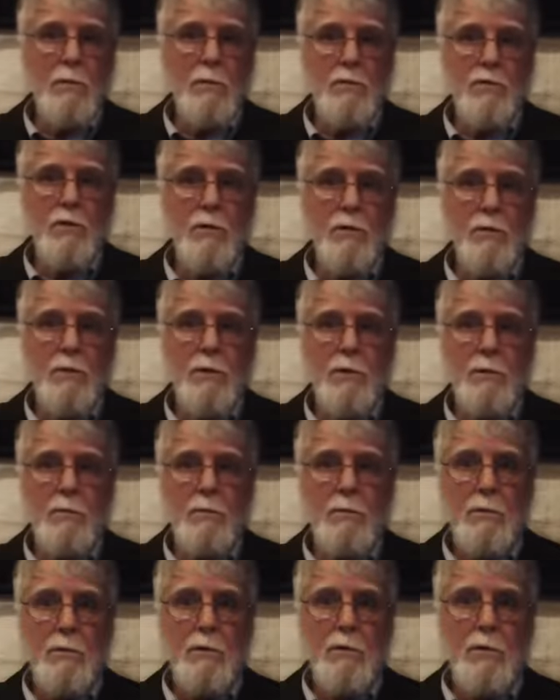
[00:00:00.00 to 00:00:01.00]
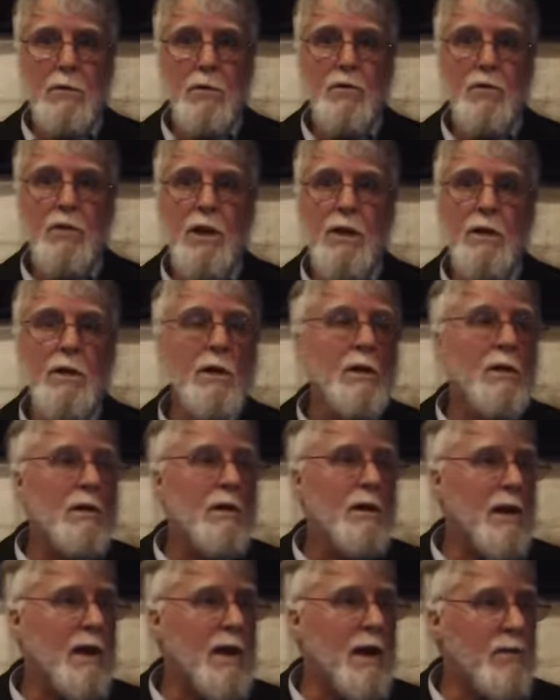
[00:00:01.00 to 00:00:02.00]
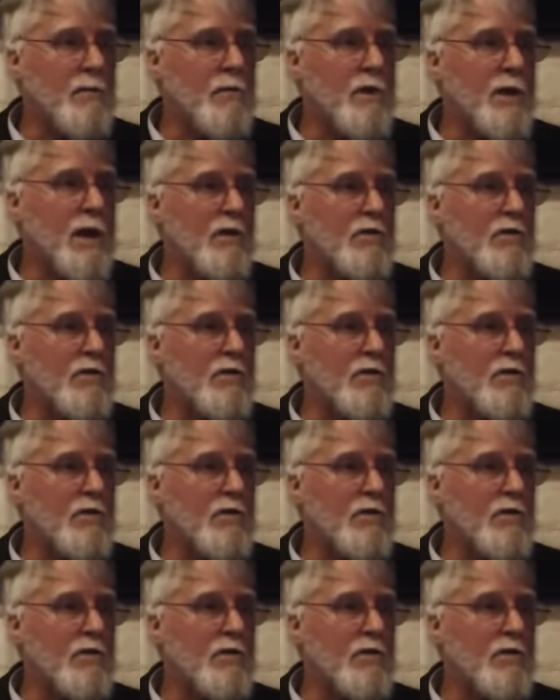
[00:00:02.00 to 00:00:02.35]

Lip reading: Shafi'i, who said every